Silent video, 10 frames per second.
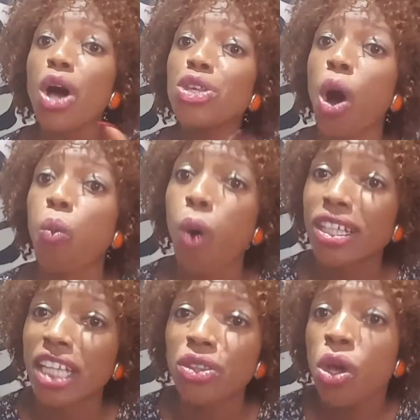your
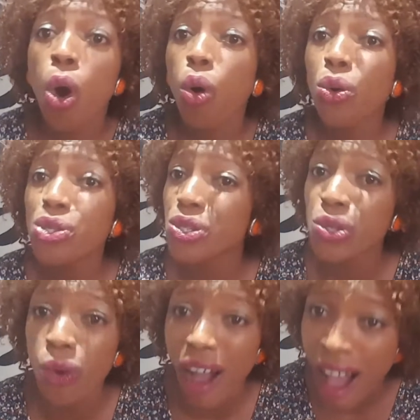worth and whose
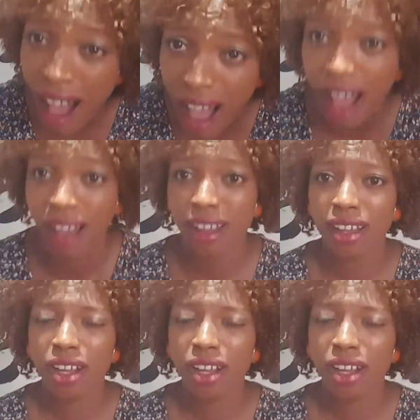you are.